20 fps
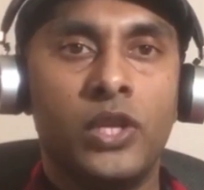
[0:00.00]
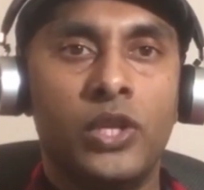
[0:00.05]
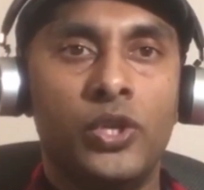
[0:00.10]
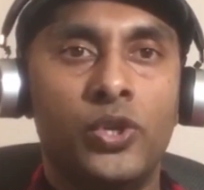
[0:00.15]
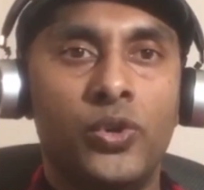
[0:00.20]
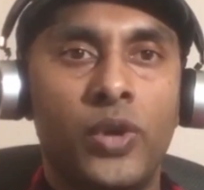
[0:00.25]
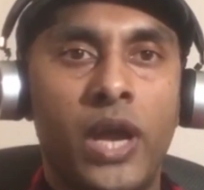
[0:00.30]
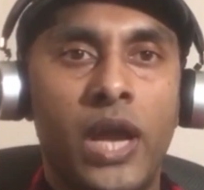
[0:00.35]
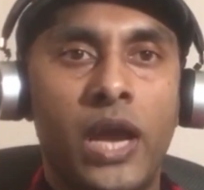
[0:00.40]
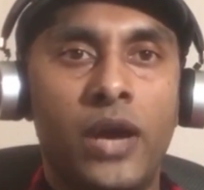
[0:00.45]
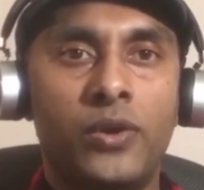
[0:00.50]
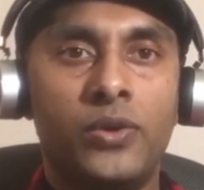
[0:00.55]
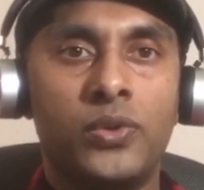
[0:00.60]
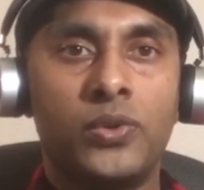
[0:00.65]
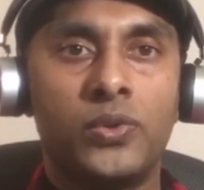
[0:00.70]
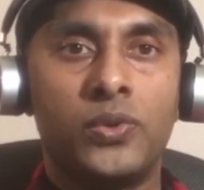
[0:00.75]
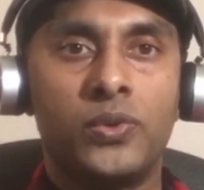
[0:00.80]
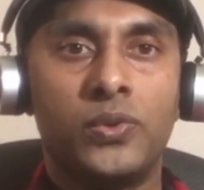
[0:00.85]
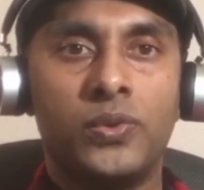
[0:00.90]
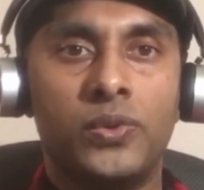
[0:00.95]
you have
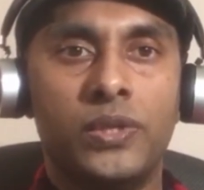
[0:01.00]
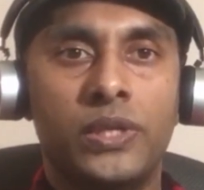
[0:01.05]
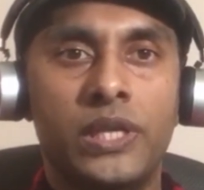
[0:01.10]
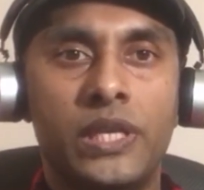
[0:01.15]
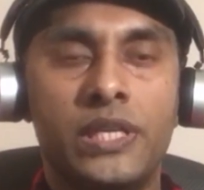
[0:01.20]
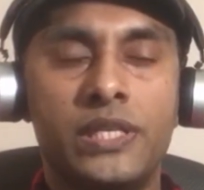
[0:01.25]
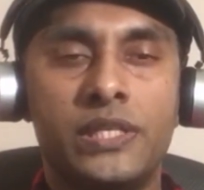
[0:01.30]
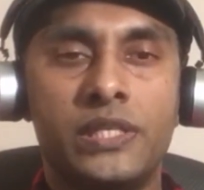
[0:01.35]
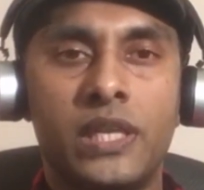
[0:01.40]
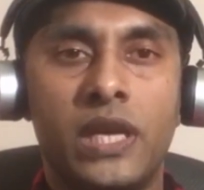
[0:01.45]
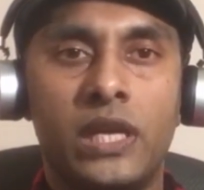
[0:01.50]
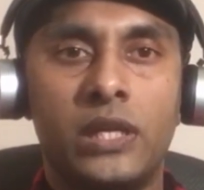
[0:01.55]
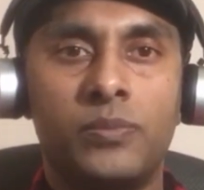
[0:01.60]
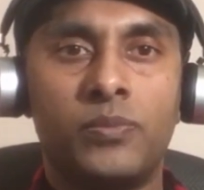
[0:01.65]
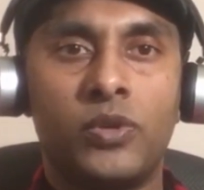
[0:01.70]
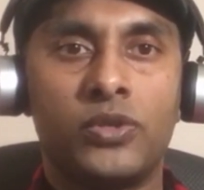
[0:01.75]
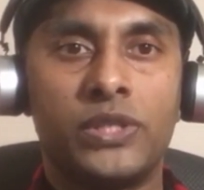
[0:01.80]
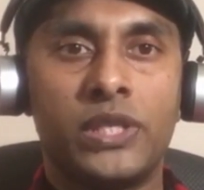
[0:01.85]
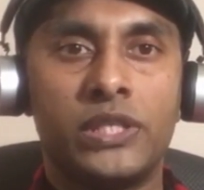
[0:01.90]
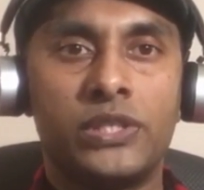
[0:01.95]
to start
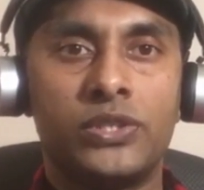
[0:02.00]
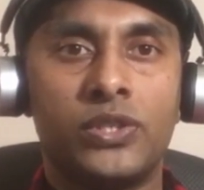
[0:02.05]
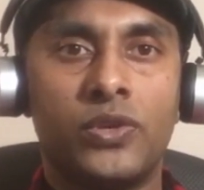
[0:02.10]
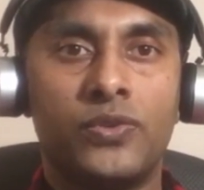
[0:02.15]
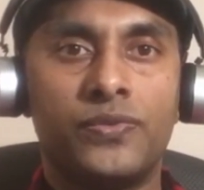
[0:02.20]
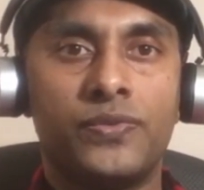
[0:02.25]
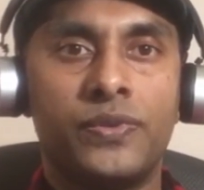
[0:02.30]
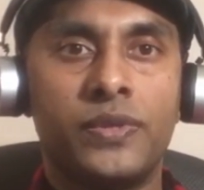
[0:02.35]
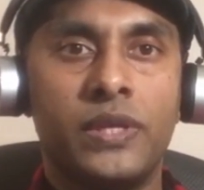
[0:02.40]
process of